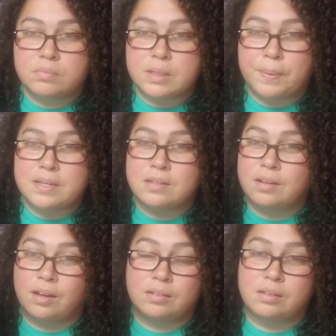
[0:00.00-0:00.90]
Dependent
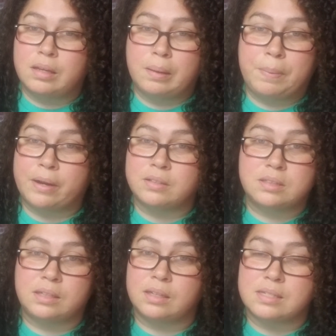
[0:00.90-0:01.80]
on
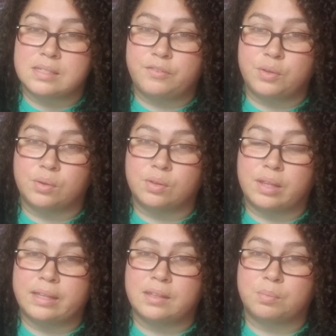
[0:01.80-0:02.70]
parenting is if you'll
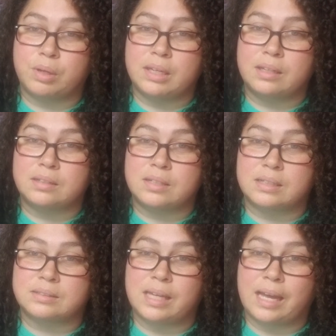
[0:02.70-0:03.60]
let them read it. It
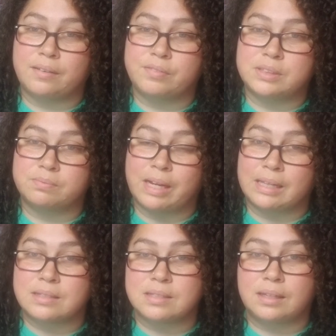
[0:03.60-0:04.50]
does have some
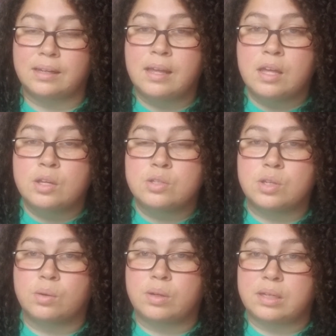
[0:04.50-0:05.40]
violence in it,
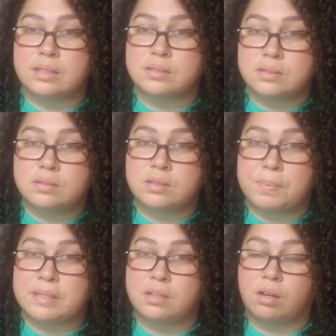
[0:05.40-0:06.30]
so it is
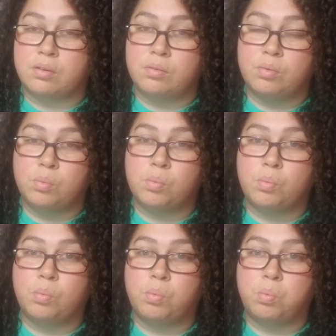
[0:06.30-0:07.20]
dependent on
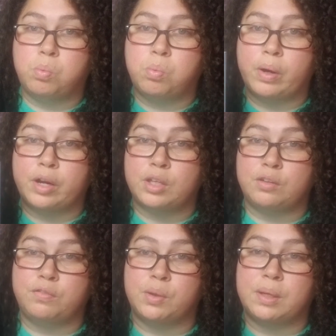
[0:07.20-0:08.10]
where
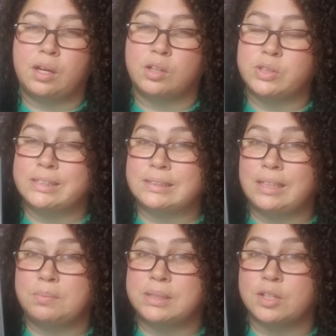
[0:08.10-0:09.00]
you view it. It also has a
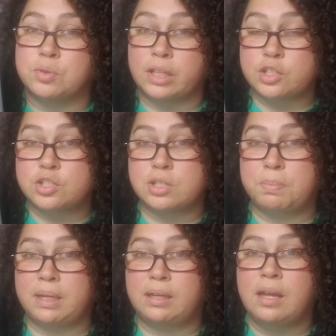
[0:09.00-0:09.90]
same-sex relationship
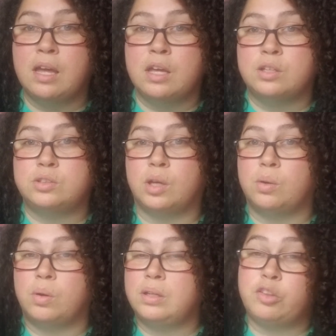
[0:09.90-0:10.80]
in it,
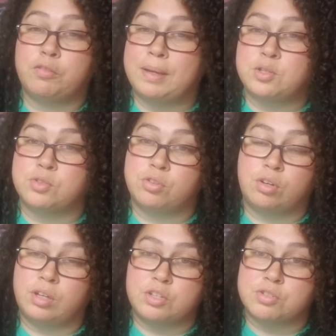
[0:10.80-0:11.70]
so neither of my children
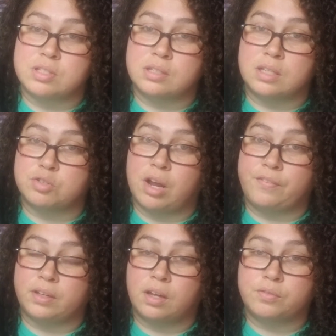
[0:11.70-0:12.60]
are interested in this
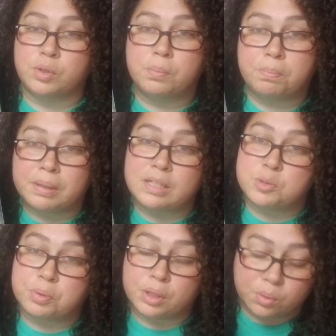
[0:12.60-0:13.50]
graphic novel, but it's pretty